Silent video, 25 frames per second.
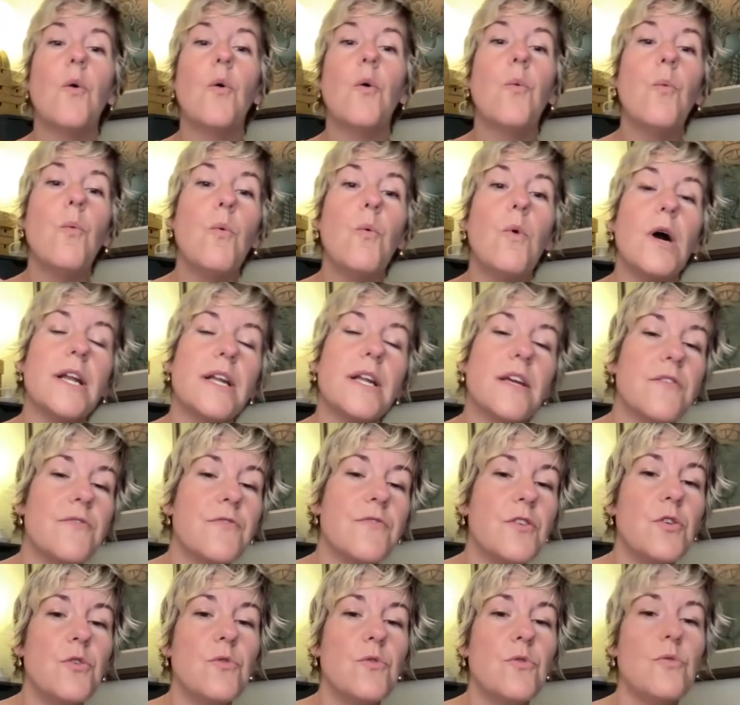What
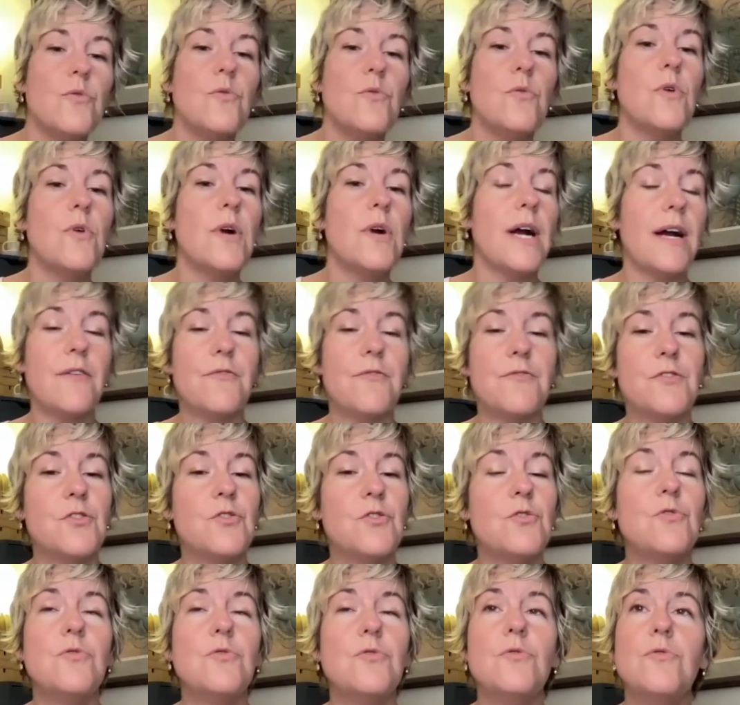if you have
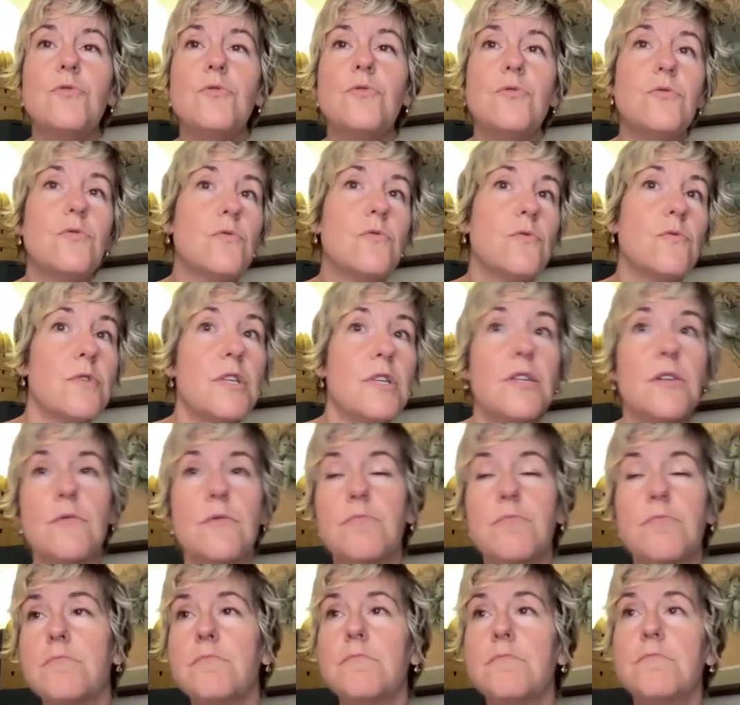to,
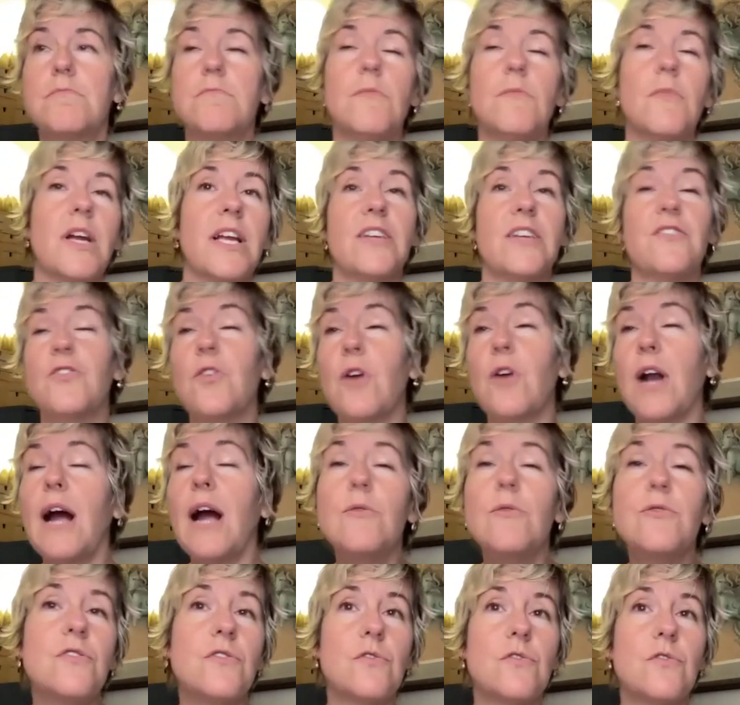is your
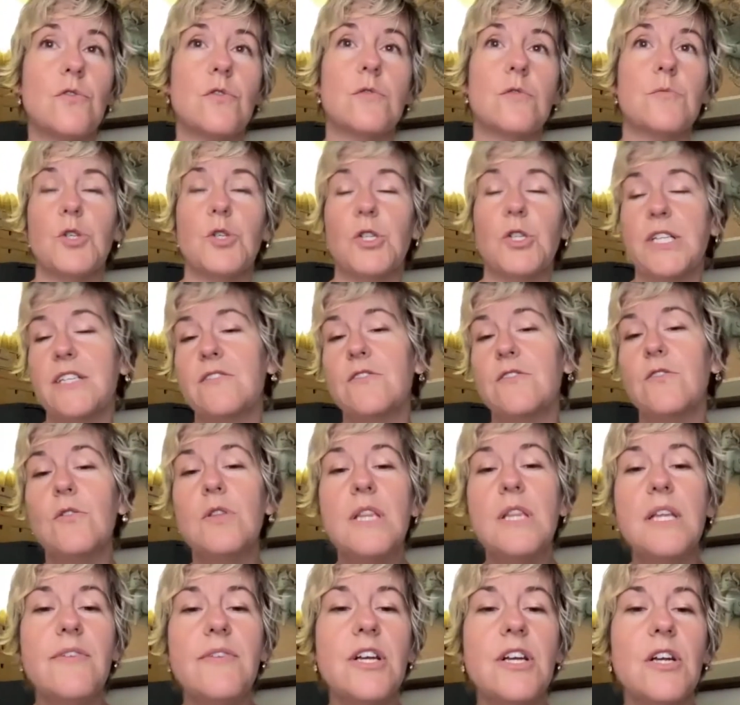house suitable? Is your
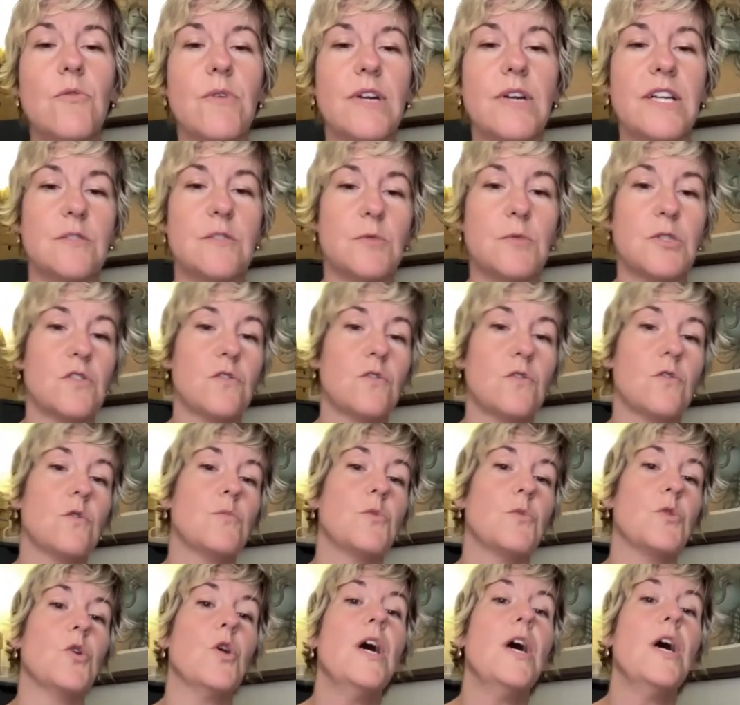living arrangement
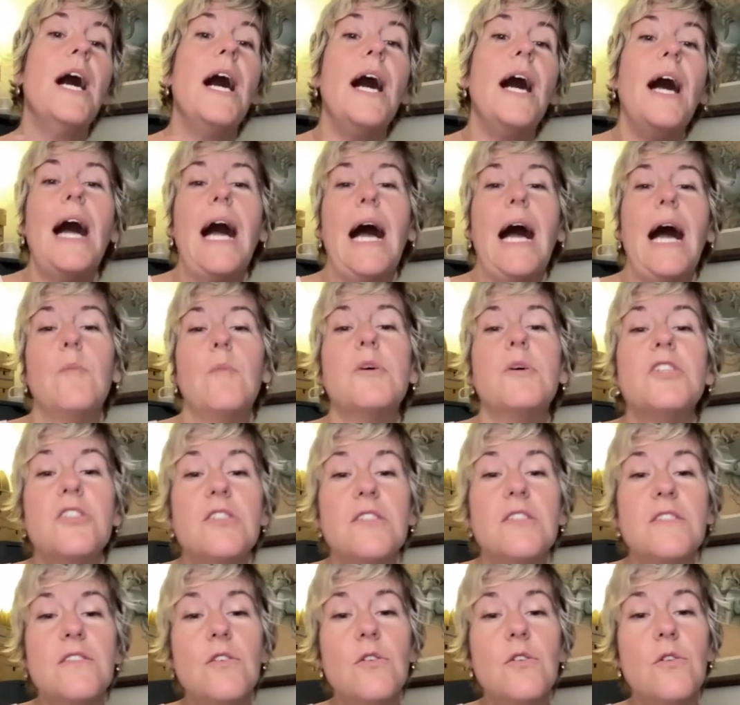suitable? How
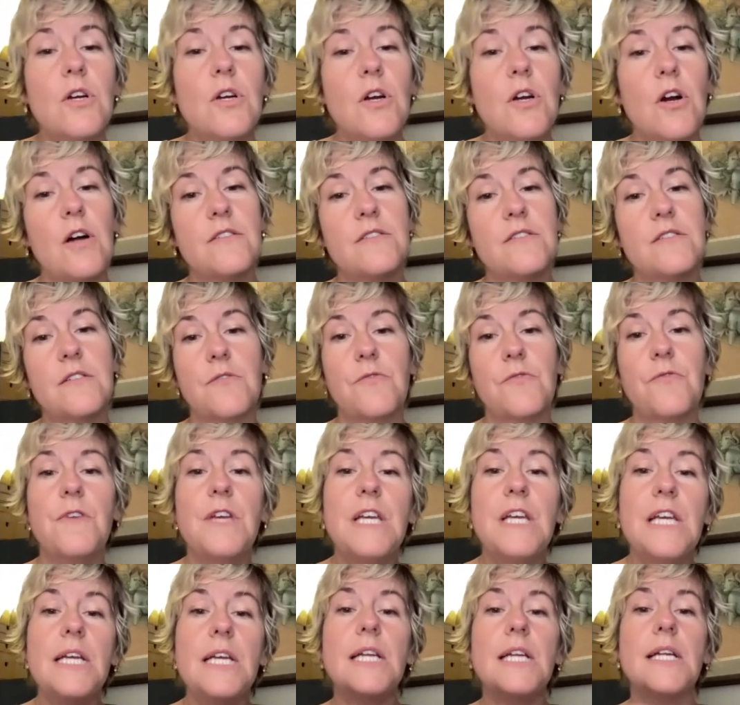much is it going to cost to
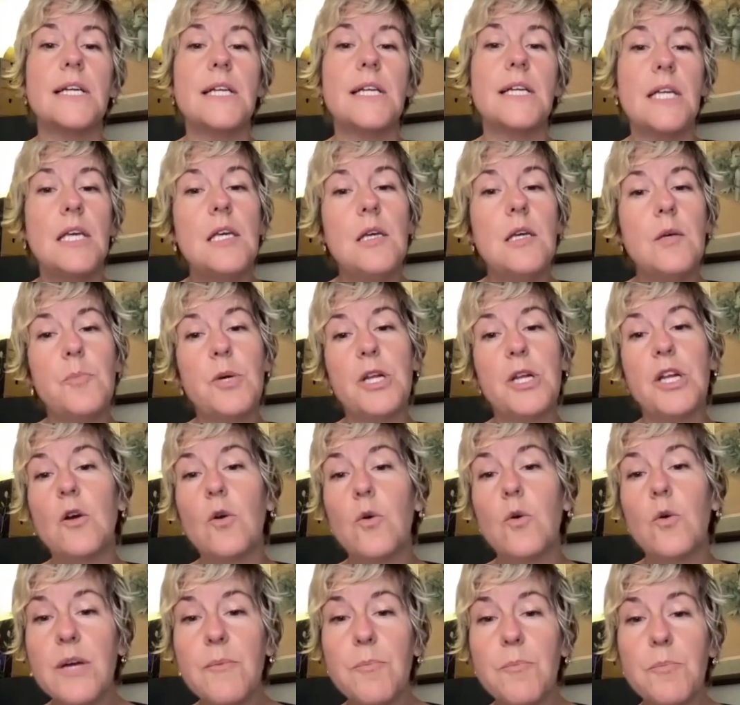feed and keep and
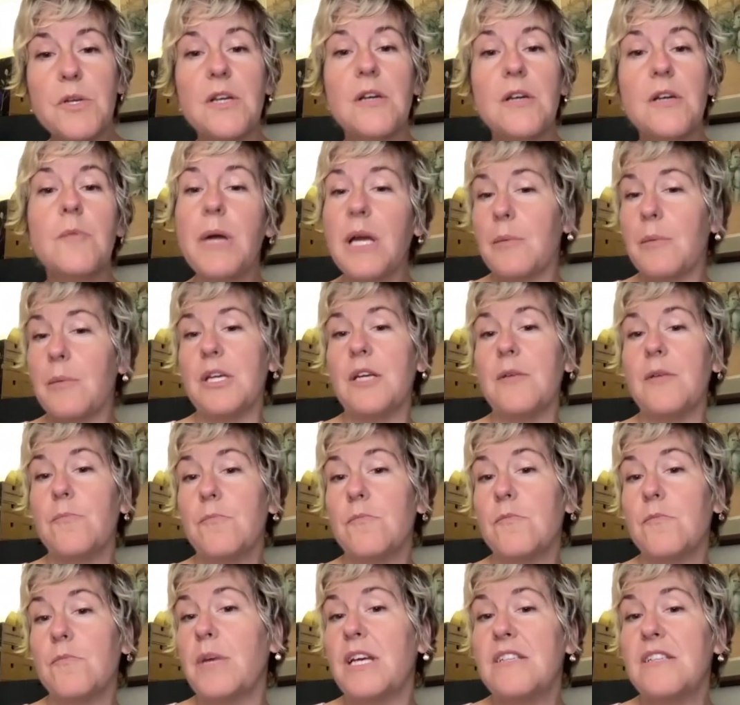equip a baby?
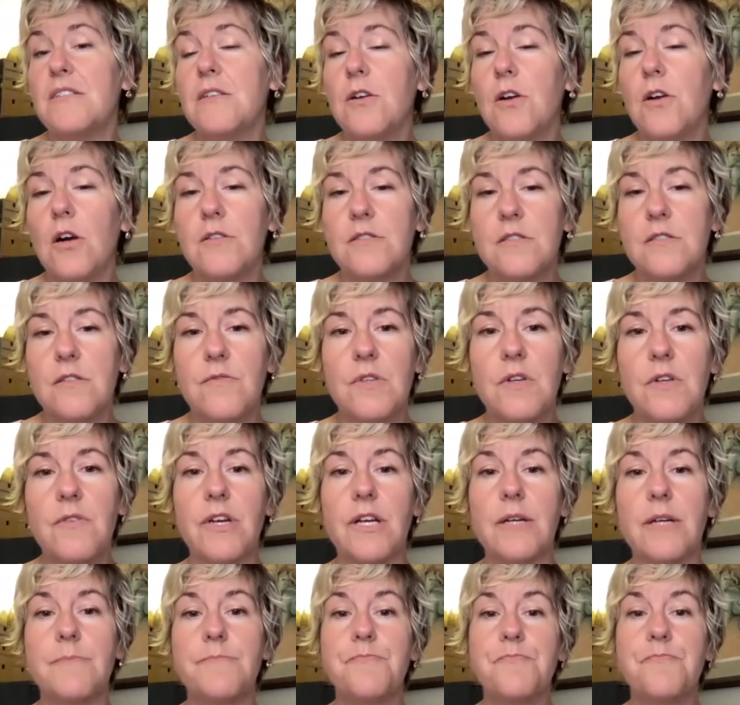Basic cost of
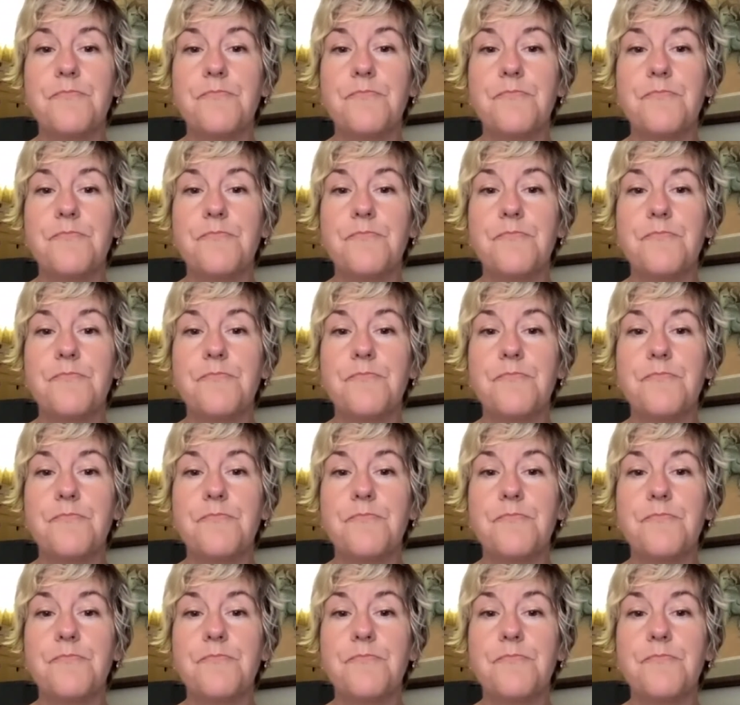living.